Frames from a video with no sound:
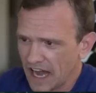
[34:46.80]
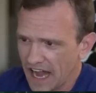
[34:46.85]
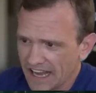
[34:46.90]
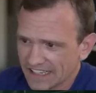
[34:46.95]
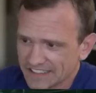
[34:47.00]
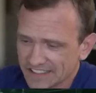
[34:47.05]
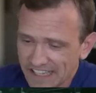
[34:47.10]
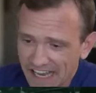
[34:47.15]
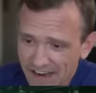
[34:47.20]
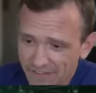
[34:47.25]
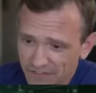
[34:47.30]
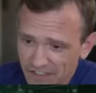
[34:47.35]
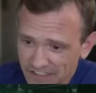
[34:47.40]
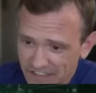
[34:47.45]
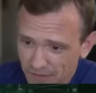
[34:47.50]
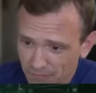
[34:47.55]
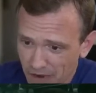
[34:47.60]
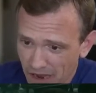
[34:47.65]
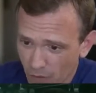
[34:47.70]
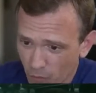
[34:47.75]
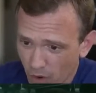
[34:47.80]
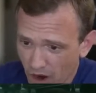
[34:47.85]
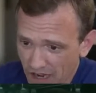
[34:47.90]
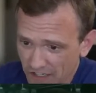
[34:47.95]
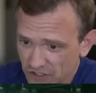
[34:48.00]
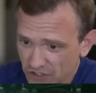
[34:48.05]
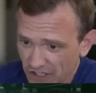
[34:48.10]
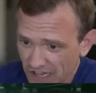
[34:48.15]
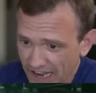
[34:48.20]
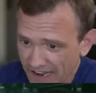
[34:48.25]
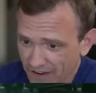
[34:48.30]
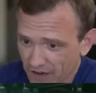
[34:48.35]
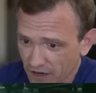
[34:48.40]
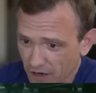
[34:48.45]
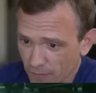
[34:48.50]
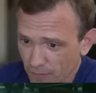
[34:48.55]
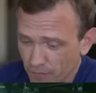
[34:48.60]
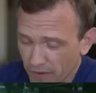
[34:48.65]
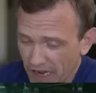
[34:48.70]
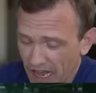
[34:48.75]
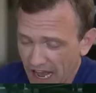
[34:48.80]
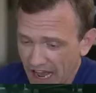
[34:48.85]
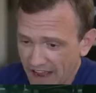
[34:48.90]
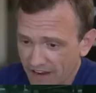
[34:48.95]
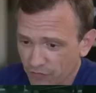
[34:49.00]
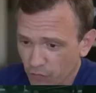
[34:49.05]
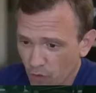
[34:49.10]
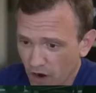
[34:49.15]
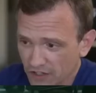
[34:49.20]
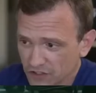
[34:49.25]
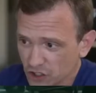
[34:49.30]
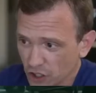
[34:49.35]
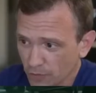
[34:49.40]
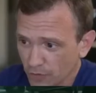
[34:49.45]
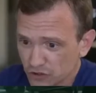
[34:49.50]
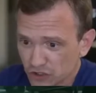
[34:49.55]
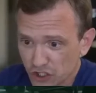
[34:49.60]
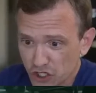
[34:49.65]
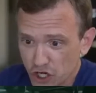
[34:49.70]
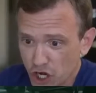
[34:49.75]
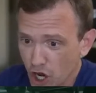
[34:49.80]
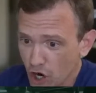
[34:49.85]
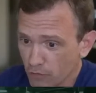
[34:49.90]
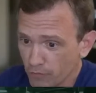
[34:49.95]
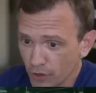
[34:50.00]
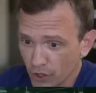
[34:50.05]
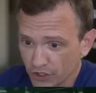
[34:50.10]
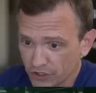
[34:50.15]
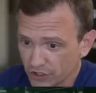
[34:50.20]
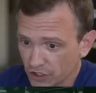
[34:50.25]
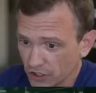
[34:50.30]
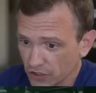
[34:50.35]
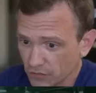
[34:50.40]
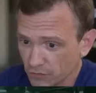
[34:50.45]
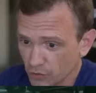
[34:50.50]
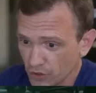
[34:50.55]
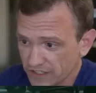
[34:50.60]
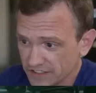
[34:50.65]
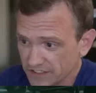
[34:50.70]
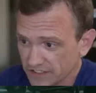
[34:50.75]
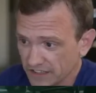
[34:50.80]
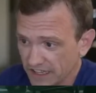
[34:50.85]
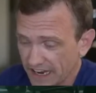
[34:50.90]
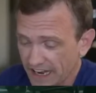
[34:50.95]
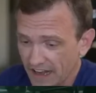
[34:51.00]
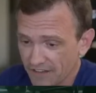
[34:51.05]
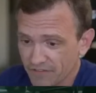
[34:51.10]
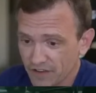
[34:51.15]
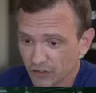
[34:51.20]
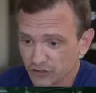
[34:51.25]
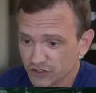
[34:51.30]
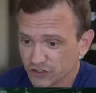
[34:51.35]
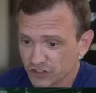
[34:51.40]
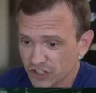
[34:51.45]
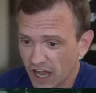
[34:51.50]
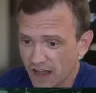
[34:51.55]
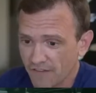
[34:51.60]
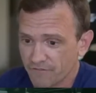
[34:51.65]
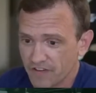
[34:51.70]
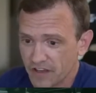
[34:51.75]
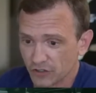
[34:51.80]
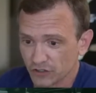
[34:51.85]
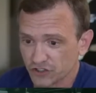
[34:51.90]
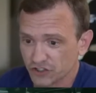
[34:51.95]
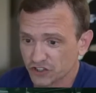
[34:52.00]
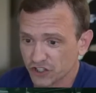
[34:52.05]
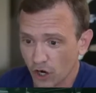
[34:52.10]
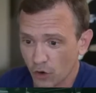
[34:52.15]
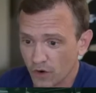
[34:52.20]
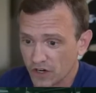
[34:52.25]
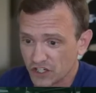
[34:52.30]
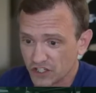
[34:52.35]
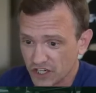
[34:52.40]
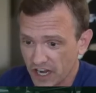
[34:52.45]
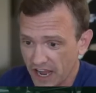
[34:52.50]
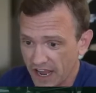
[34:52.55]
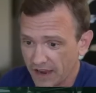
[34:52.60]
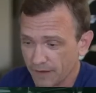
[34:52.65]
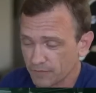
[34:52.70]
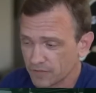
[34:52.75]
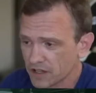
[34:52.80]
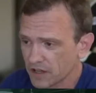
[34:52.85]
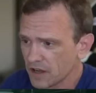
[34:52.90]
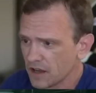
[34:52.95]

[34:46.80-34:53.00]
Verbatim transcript: out that video. I saved it to my watch later, but I have watched almost no BookTube recently. And I don't blame you. I feel so ashamed.